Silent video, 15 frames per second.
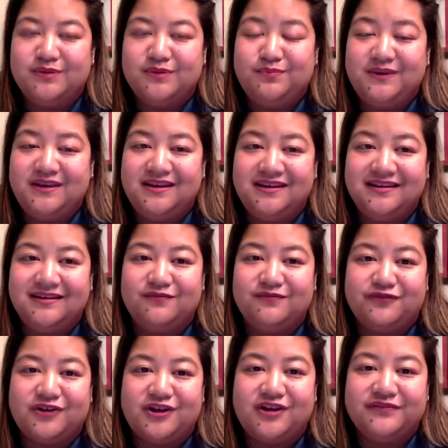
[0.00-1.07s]
but being
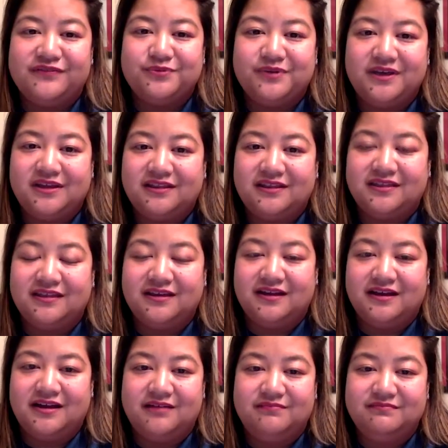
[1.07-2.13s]
involved with
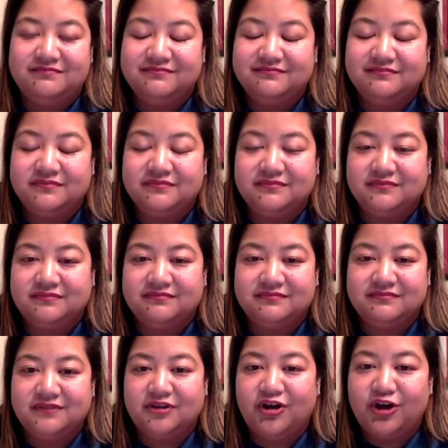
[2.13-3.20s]

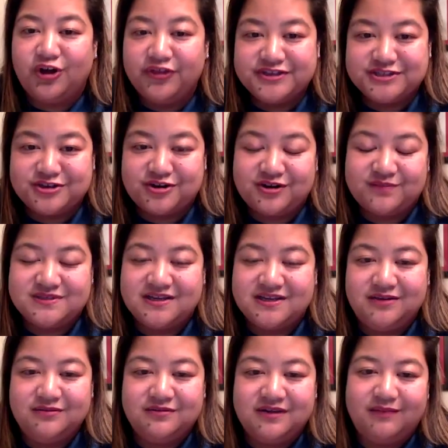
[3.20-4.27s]
all the startups
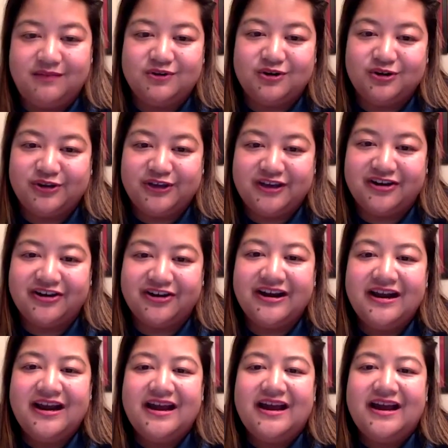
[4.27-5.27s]
that you named earlier.